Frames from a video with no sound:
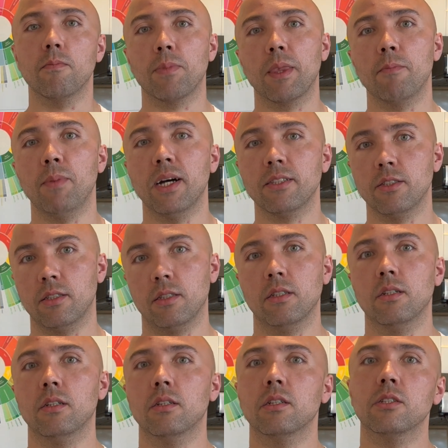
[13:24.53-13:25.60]
But
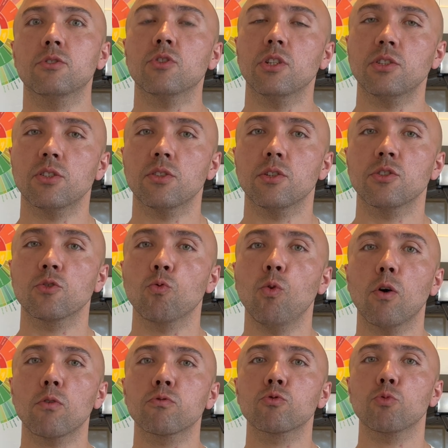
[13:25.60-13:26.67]
it's
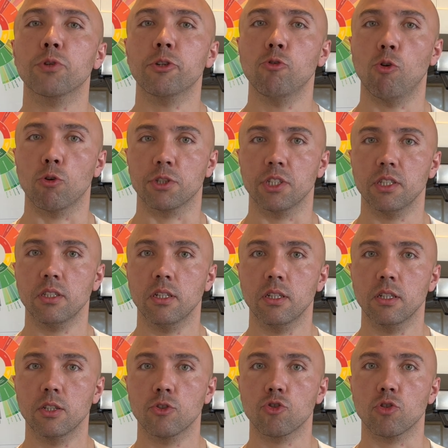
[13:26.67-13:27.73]
worth to record it.
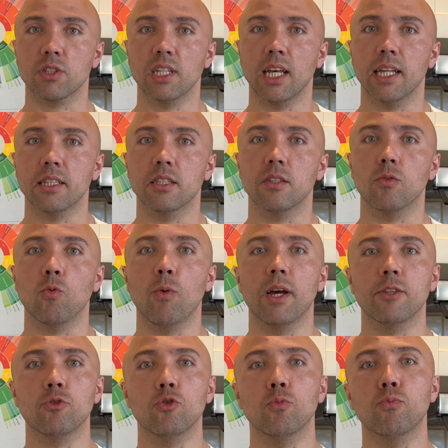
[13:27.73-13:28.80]
So then
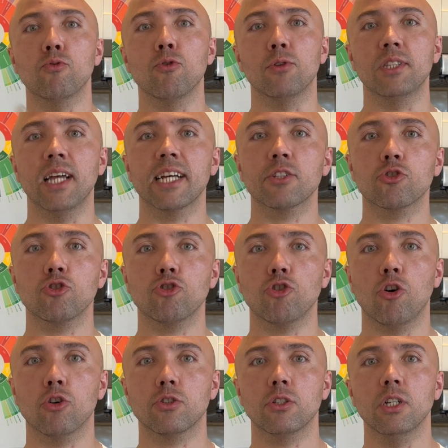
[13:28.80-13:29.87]
when you pull next
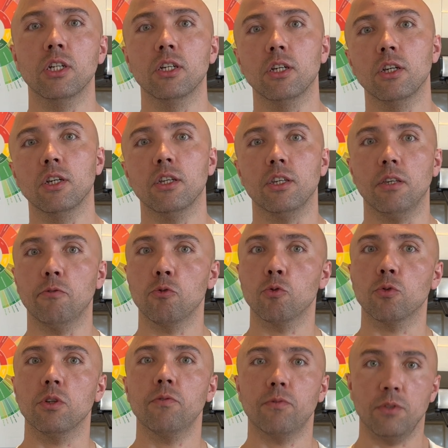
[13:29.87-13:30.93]
shot,
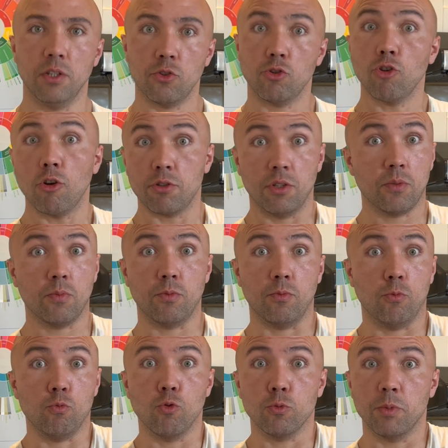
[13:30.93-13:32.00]
if this shot
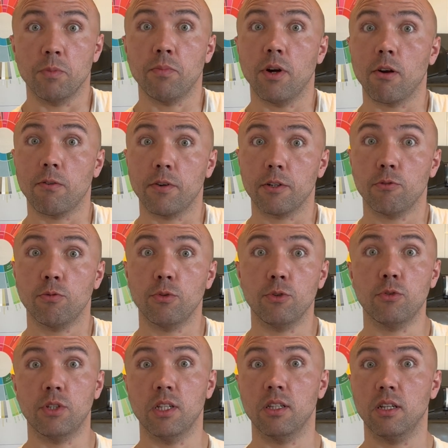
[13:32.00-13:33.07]
would be perfect for
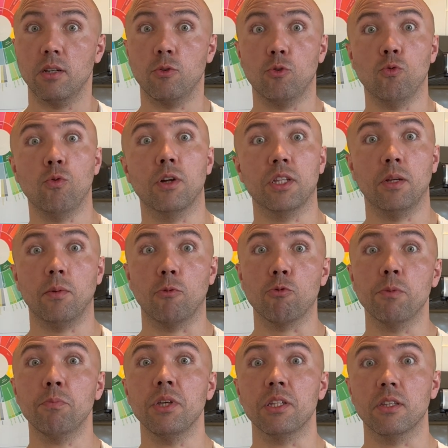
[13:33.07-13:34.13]
you, then you want to
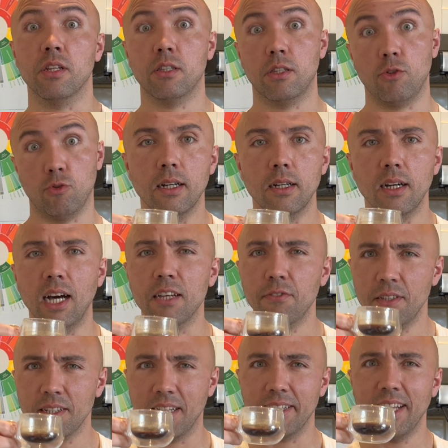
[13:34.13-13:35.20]
repeat it. I
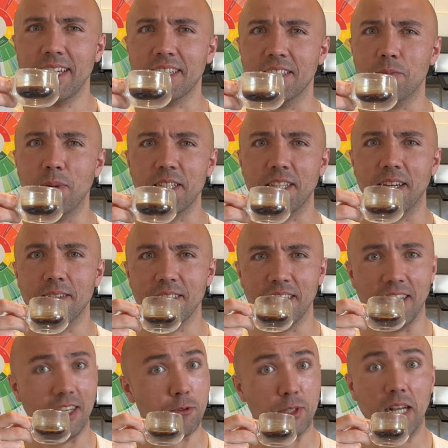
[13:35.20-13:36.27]
think I like it better.
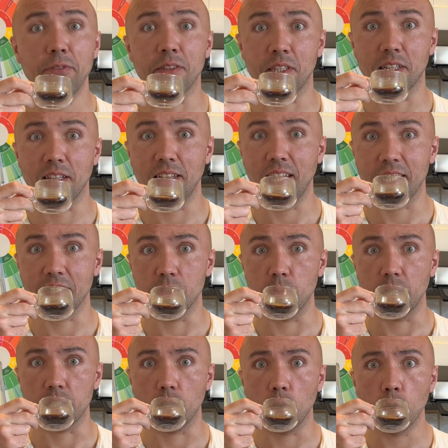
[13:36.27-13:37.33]
Yeah, I definitely like it
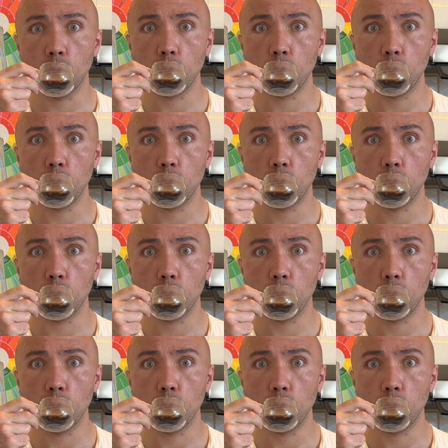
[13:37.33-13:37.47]
better.